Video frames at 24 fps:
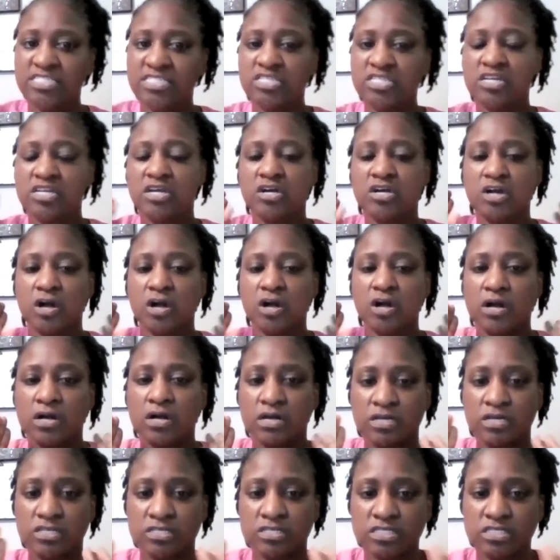And it's gonna
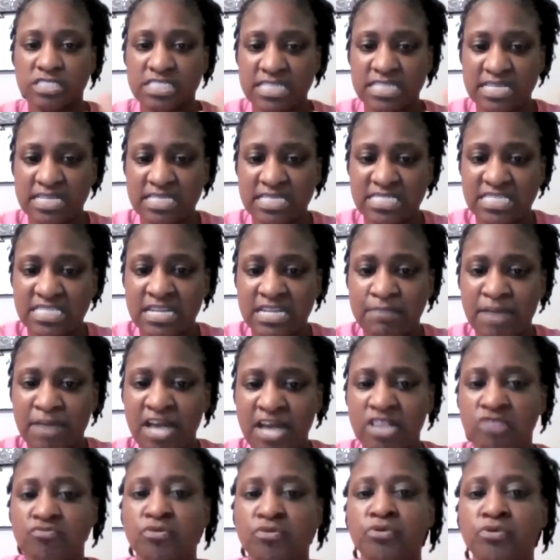
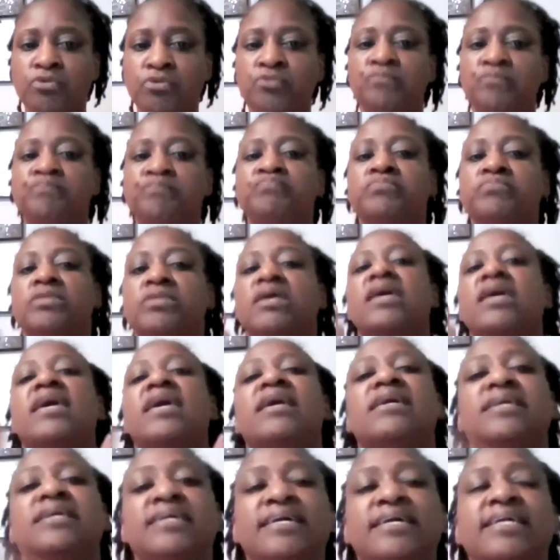send it back through
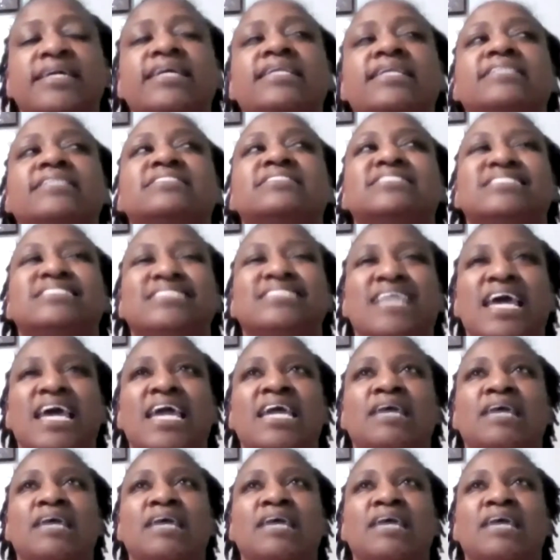and cut in